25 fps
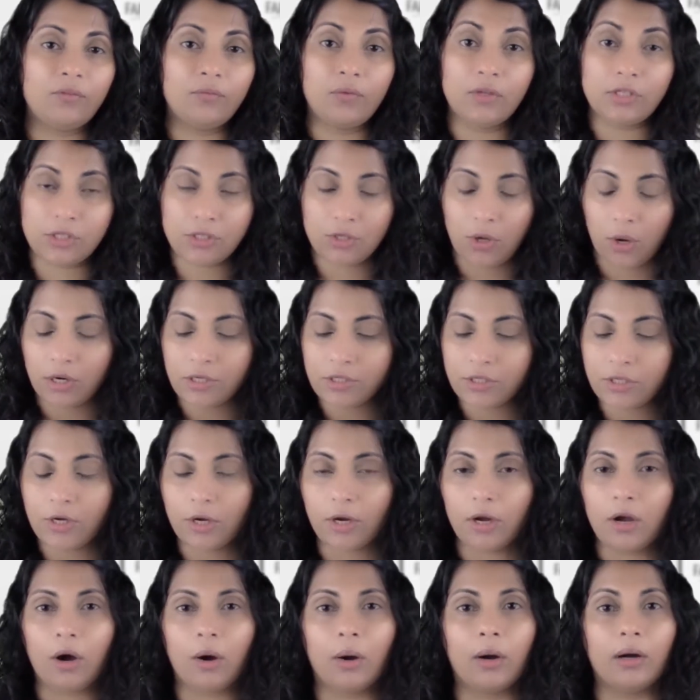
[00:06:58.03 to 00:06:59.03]
which is also
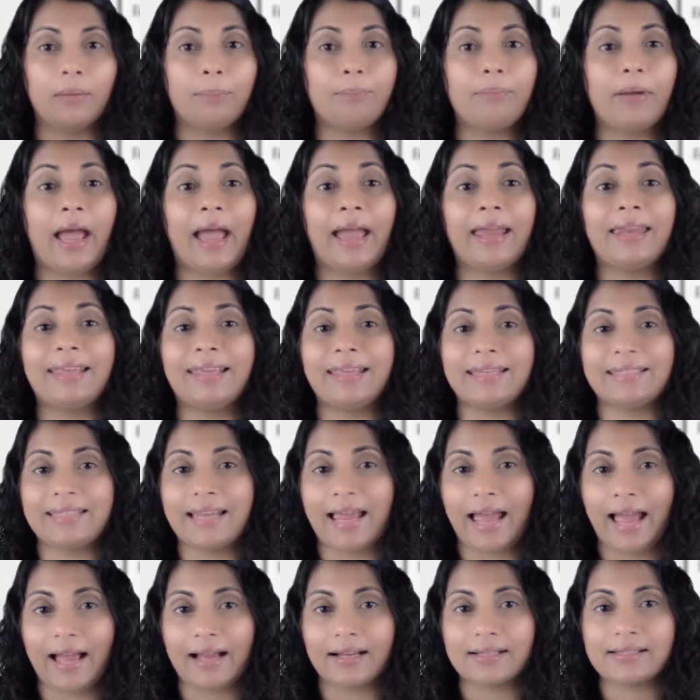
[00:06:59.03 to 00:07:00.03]
called panic
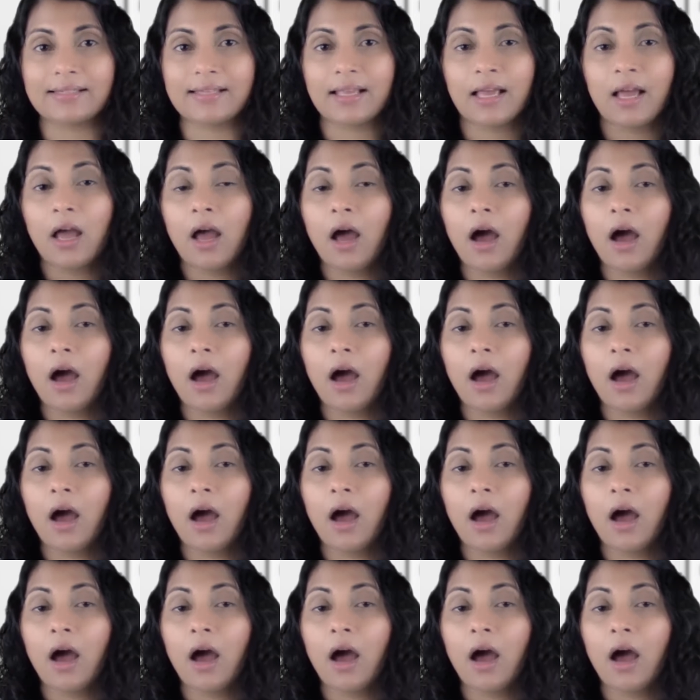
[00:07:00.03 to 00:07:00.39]
attacks,